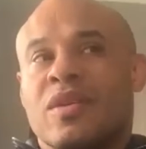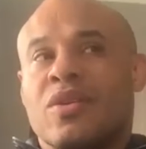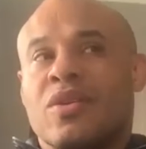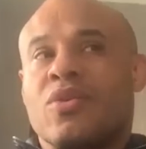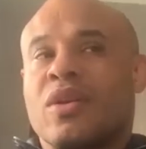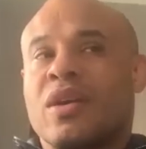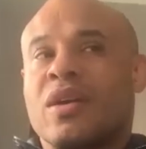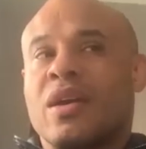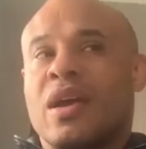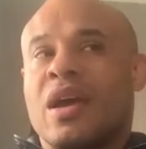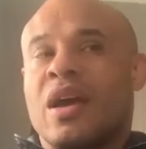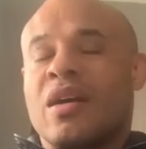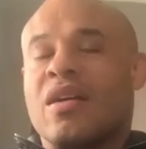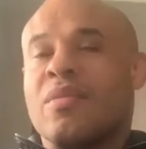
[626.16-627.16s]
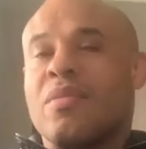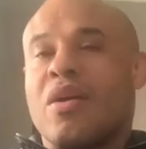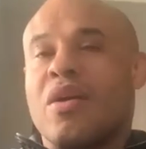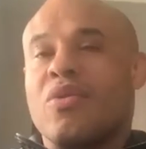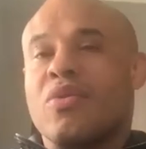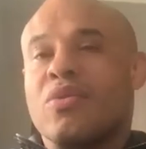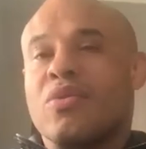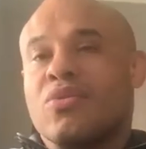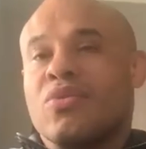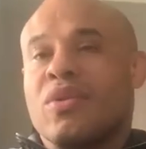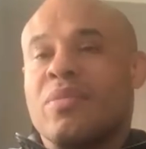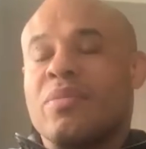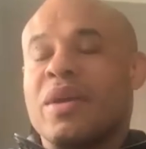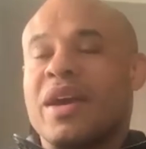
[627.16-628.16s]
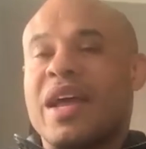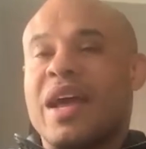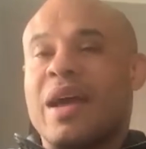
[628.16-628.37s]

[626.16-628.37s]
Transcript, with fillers: you know, and Kamaru can make it